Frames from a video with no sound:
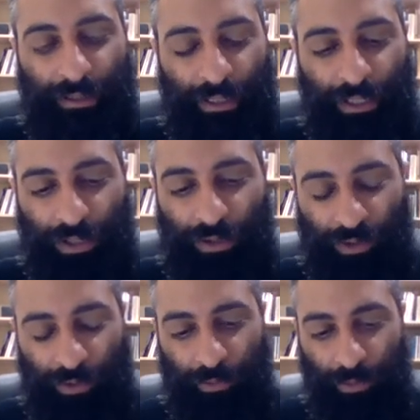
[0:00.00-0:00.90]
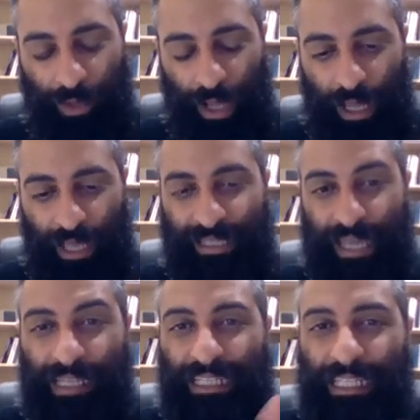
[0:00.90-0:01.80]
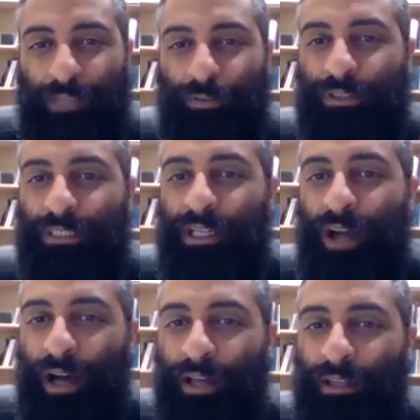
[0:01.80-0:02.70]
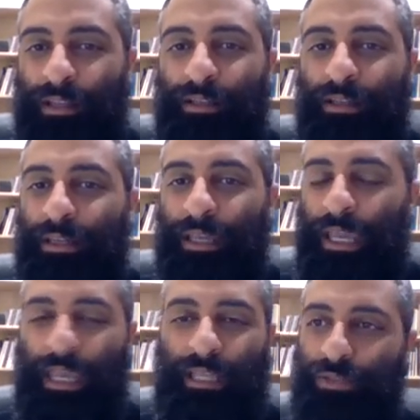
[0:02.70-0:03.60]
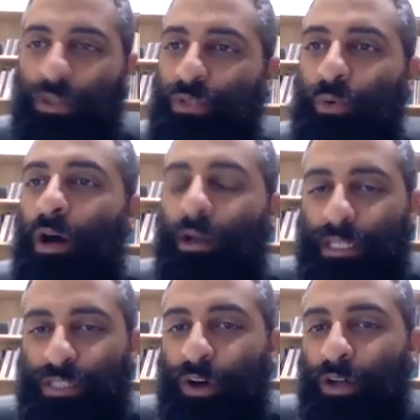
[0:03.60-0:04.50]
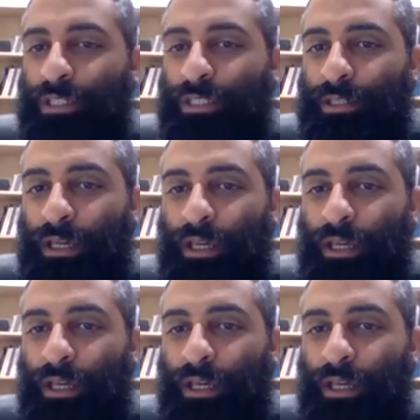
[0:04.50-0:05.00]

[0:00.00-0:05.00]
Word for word: you know, uh, assigning evil to God is, is wrong, is false.